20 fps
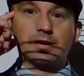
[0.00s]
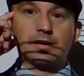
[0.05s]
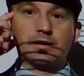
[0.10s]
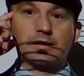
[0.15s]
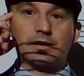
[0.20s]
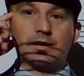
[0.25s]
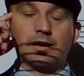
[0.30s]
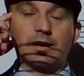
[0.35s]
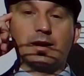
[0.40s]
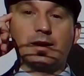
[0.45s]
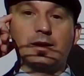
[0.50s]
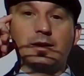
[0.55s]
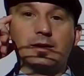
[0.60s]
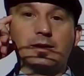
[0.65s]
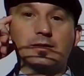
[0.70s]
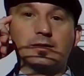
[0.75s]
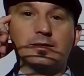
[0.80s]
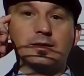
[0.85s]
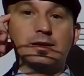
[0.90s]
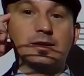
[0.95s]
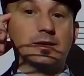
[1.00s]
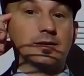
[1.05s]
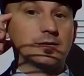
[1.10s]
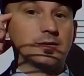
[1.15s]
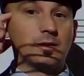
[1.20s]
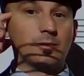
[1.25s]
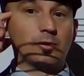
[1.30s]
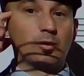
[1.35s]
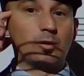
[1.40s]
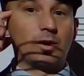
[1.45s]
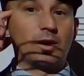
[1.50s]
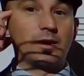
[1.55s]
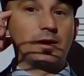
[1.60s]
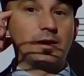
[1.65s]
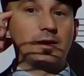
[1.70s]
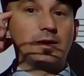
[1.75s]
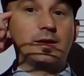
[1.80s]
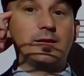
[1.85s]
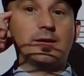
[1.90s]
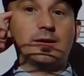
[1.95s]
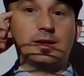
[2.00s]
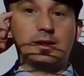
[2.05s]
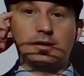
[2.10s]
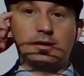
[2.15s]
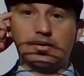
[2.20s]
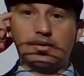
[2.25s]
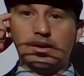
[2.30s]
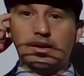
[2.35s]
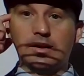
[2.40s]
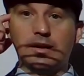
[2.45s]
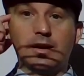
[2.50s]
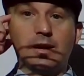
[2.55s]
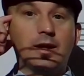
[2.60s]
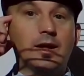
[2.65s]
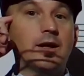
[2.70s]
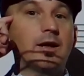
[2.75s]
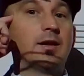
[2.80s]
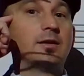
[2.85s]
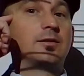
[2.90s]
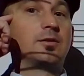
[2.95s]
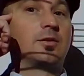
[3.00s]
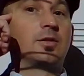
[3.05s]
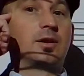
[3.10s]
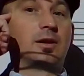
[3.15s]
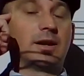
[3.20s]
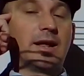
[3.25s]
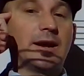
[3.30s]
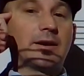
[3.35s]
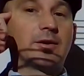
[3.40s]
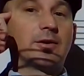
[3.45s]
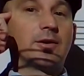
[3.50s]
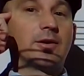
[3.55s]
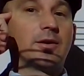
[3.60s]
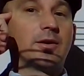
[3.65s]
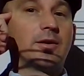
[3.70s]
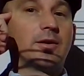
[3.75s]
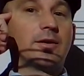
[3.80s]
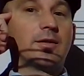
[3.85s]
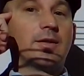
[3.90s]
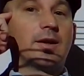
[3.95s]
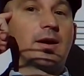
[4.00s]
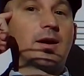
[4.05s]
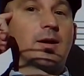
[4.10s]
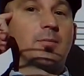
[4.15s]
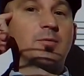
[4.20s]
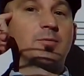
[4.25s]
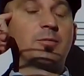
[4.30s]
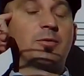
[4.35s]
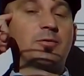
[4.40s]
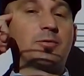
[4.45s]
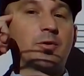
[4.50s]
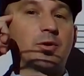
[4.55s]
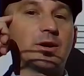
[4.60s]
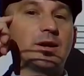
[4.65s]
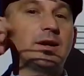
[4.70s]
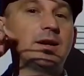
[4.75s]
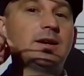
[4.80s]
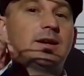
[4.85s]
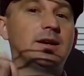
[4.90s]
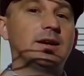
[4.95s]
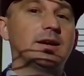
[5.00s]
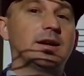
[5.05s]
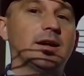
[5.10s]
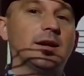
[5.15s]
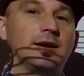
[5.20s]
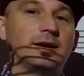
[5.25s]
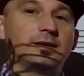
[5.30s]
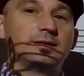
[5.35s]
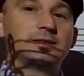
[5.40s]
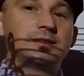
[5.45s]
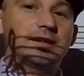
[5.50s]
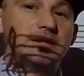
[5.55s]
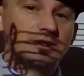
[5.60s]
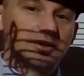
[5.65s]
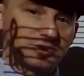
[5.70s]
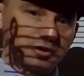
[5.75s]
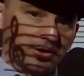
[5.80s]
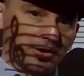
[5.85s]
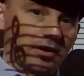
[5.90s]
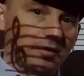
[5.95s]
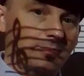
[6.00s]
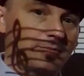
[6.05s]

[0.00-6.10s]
Okay, because E is number 1 in the key of E. So the letter that comes before E is D sharp.